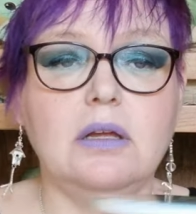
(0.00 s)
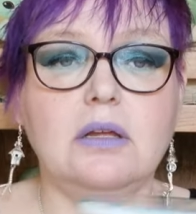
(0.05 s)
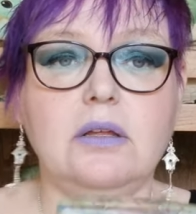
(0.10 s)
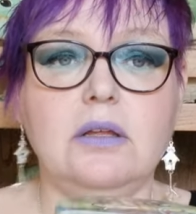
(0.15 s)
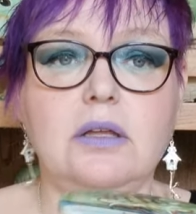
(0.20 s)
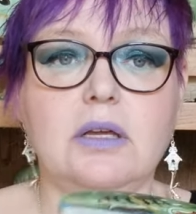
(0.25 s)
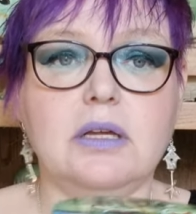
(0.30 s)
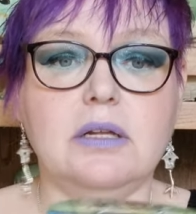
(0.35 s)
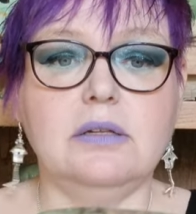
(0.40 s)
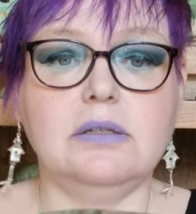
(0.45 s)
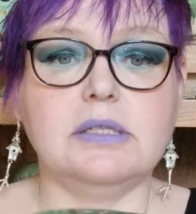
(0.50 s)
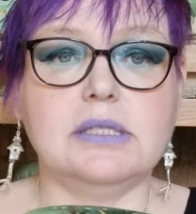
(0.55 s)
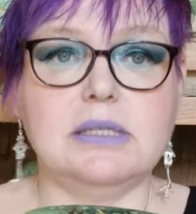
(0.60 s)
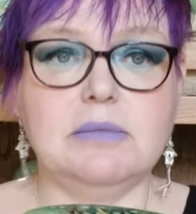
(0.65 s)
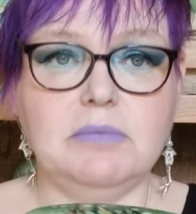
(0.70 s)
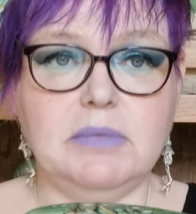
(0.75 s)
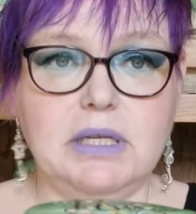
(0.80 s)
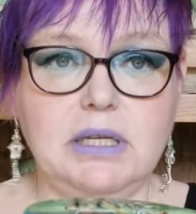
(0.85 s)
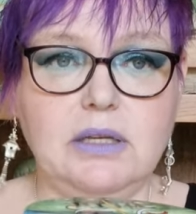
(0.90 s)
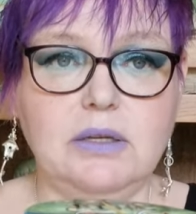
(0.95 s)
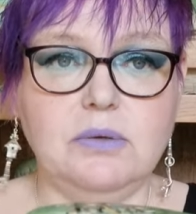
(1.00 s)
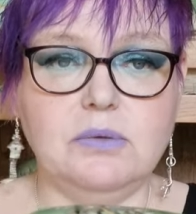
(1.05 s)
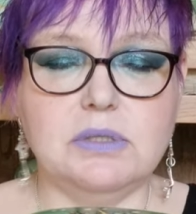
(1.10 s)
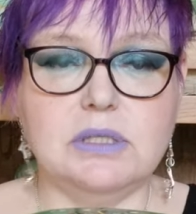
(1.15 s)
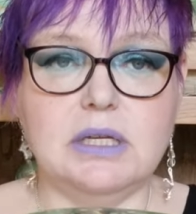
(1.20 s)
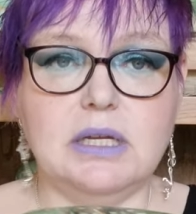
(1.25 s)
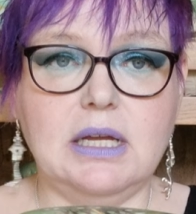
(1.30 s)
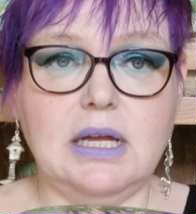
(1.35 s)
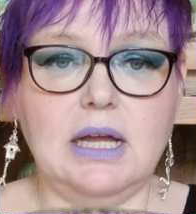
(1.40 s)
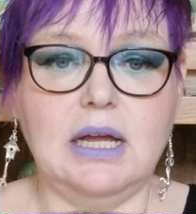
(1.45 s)
You can simply use
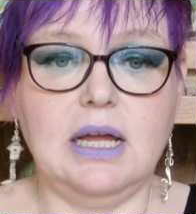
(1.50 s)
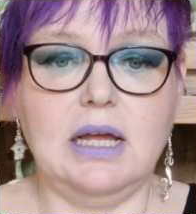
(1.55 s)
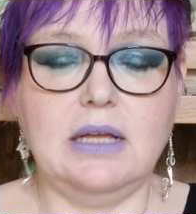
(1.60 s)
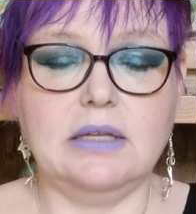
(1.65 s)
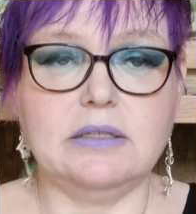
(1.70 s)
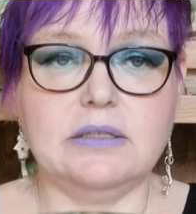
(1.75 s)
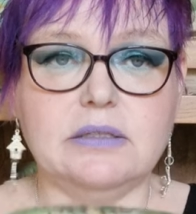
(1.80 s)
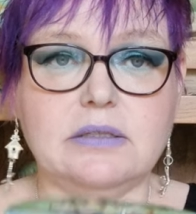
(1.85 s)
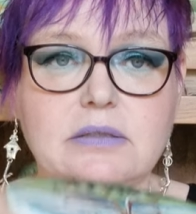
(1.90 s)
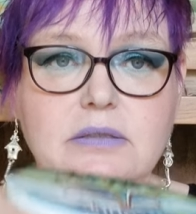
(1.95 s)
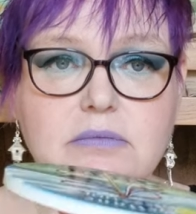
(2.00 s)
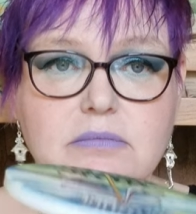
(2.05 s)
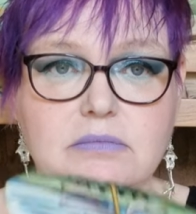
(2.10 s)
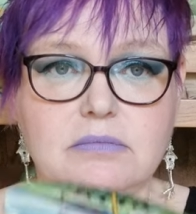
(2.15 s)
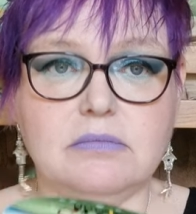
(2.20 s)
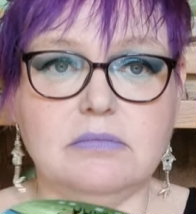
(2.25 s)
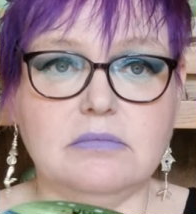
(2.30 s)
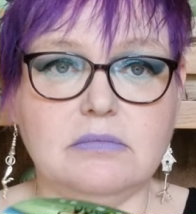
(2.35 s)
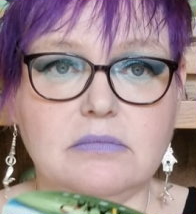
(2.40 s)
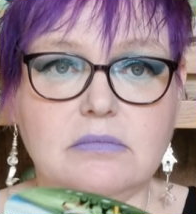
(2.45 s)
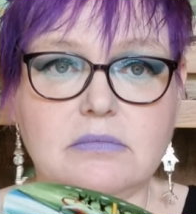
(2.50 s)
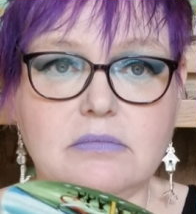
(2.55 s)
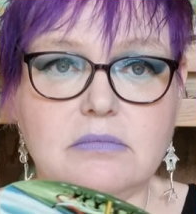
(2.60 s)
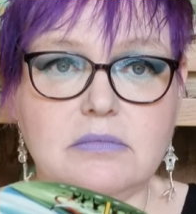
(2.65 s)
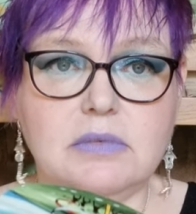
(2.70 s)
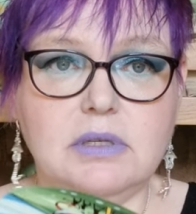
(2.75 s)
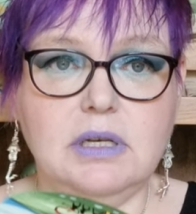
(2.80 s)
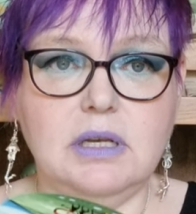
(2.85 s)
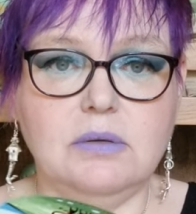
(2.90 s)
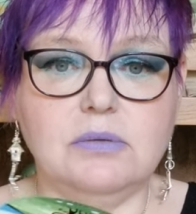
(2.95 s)
it as,
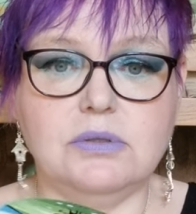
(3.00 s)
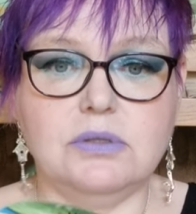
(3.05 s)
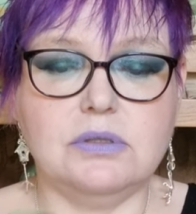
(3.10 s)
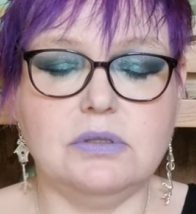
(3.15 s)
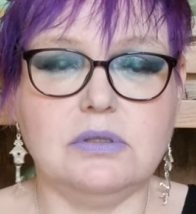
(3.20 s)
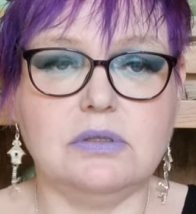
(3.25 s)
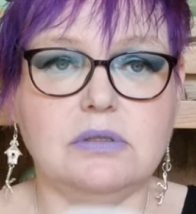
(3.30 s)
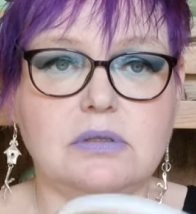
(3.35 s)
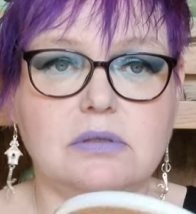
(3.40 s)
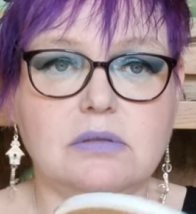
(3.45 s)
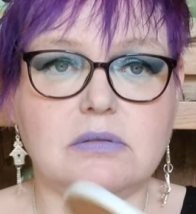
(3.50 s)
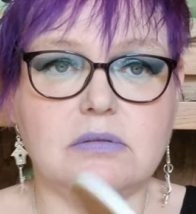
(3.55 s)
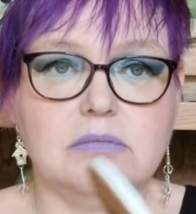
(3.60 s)
you know, just